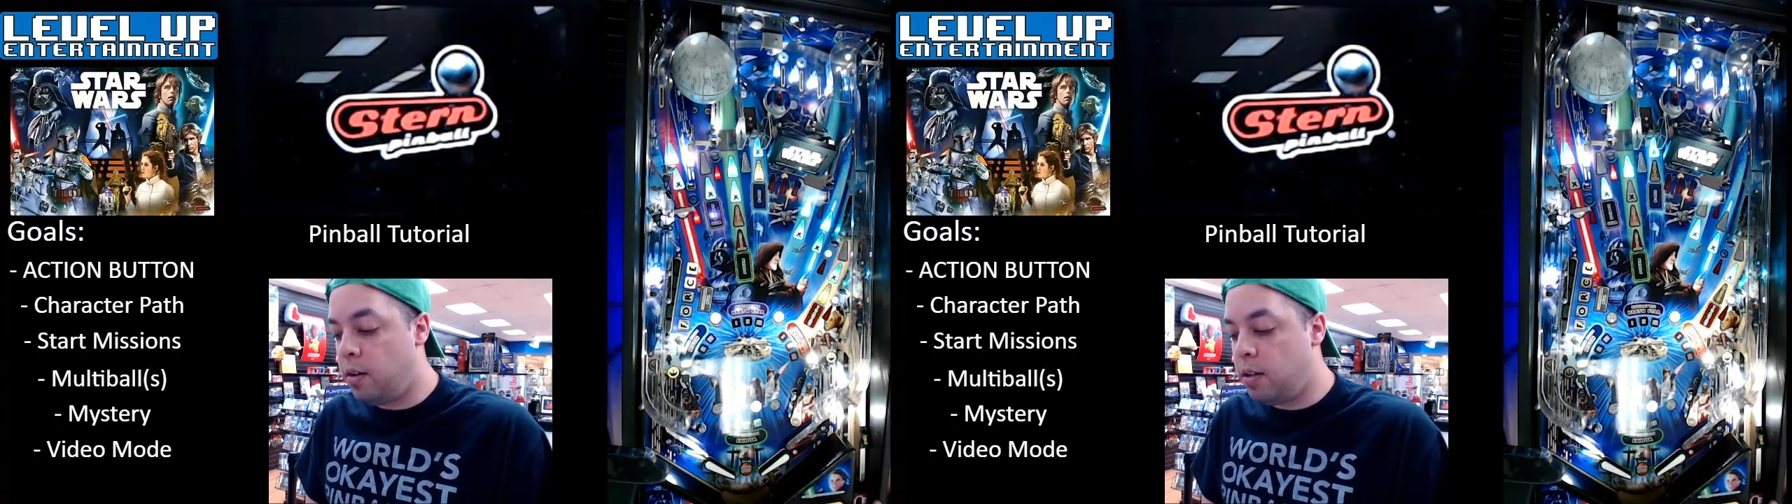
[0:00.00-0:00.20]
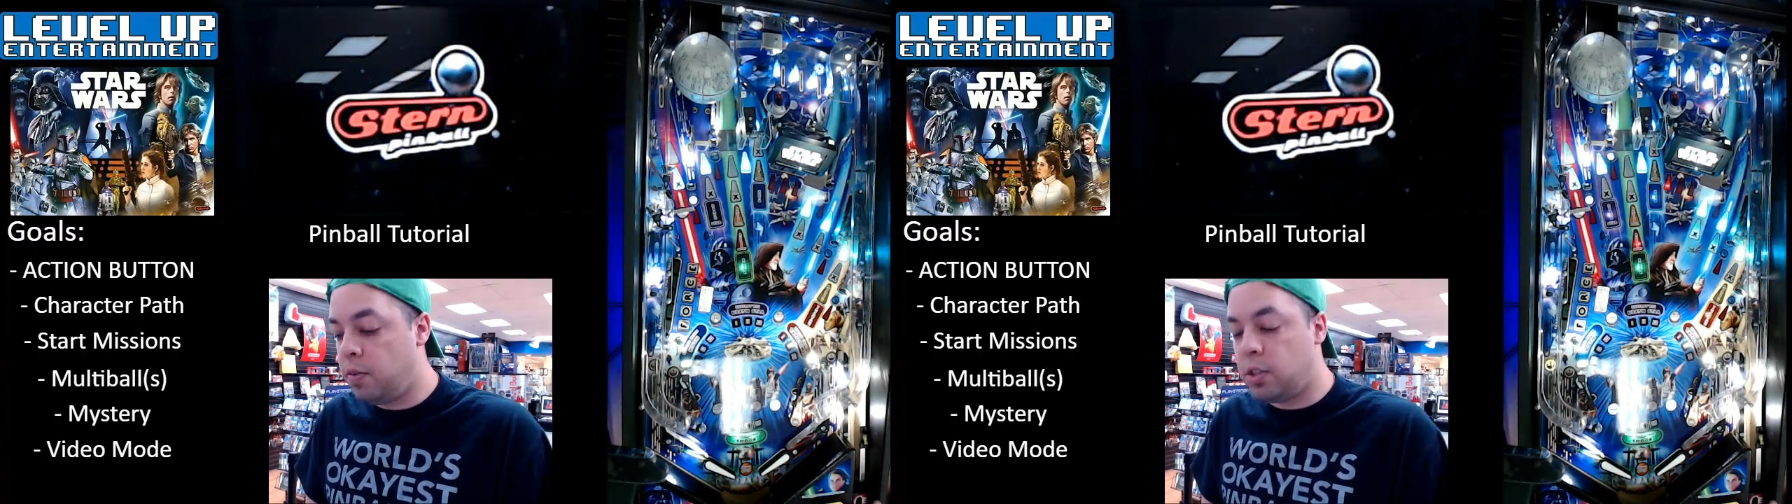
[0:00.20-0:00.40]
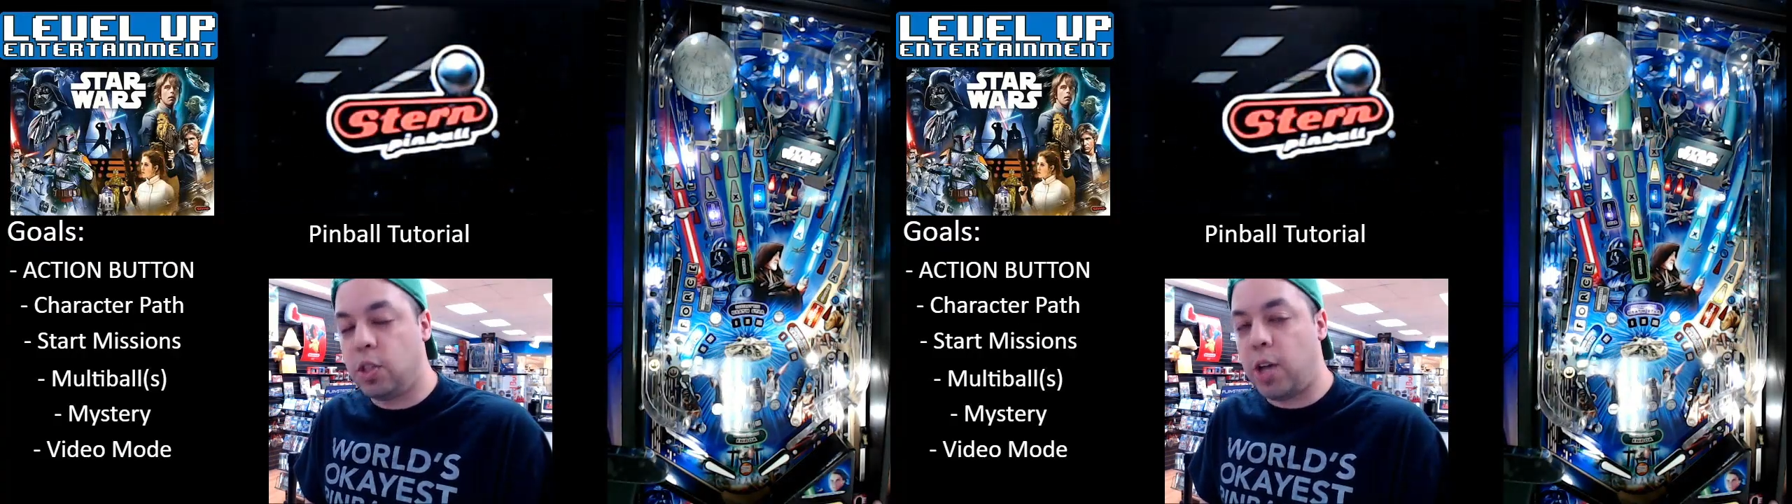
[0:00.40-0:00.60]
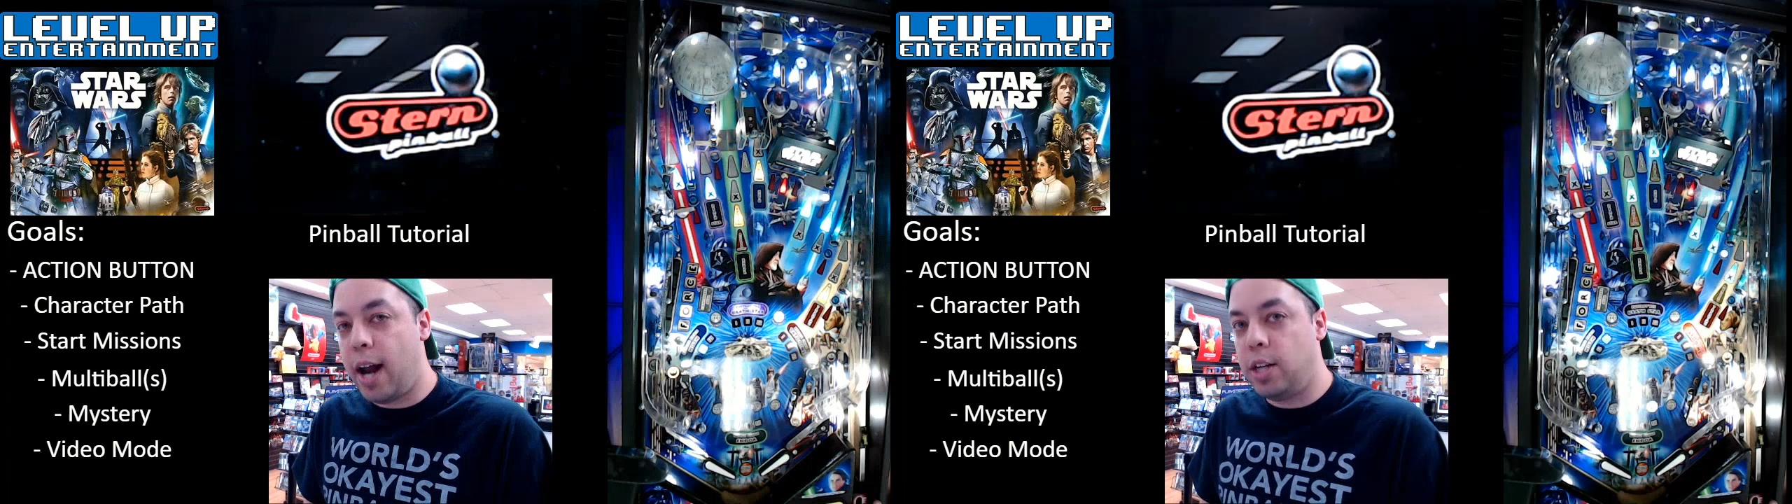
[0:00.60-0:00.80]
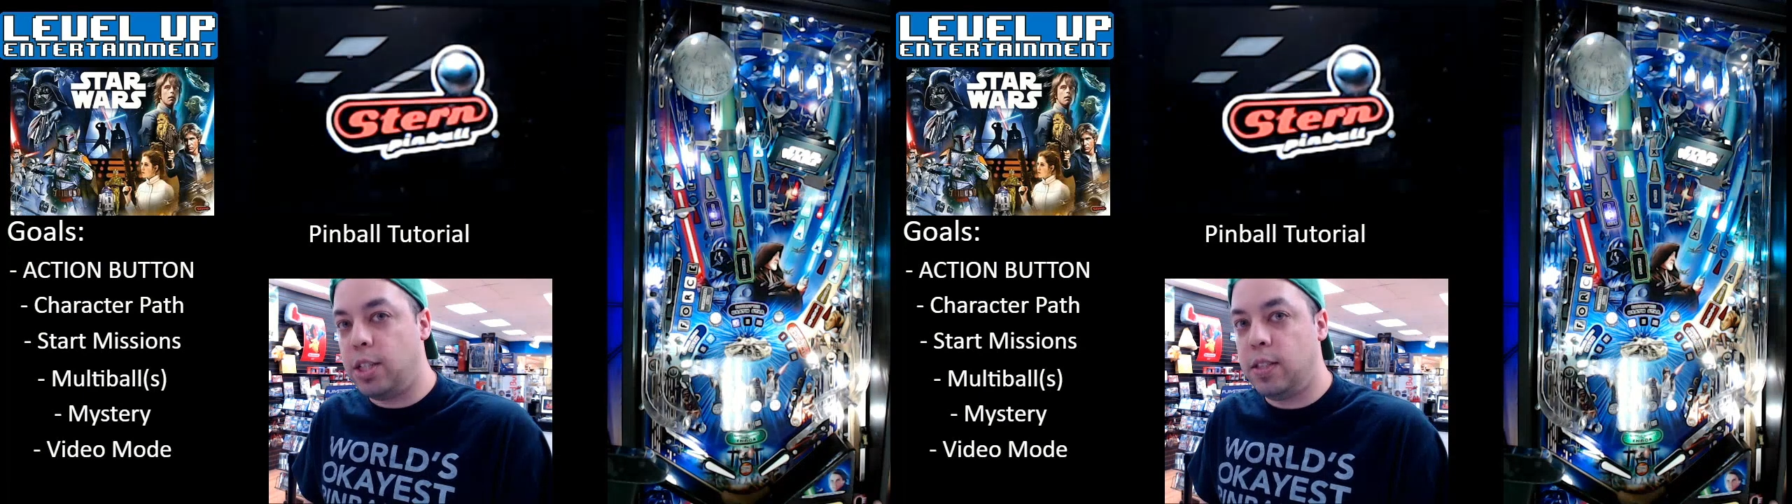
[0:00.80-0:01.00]
different
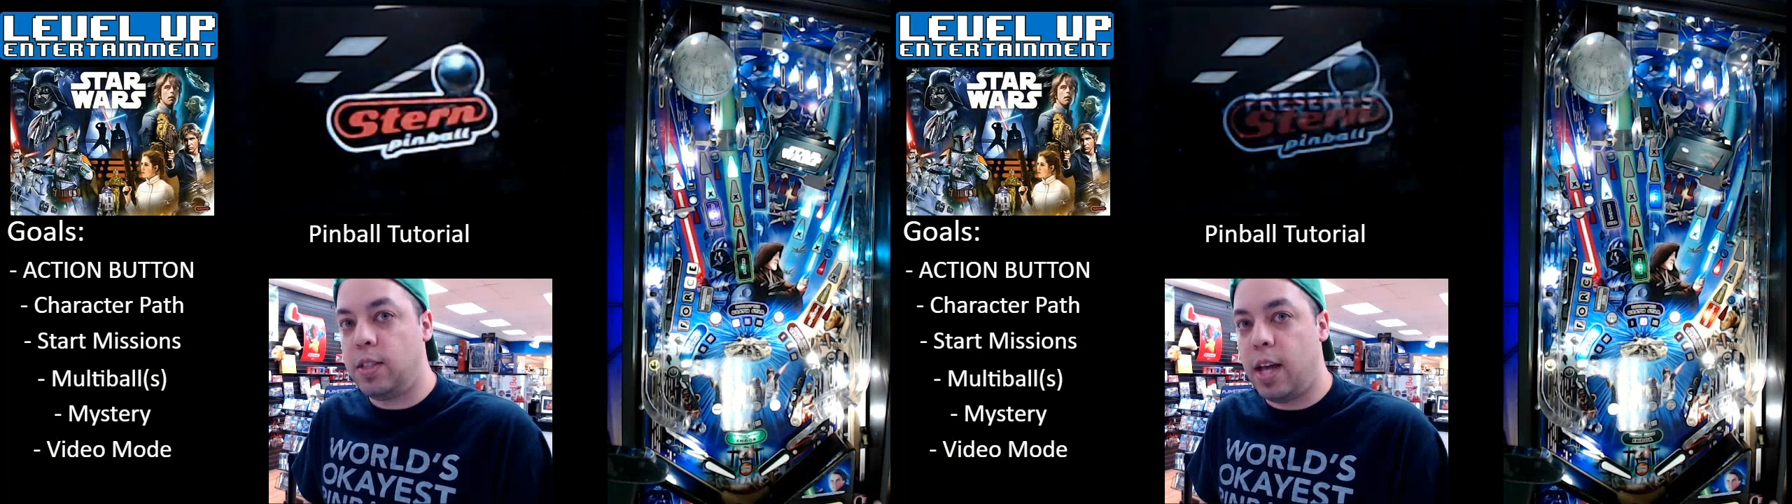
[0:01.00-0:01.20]
strategies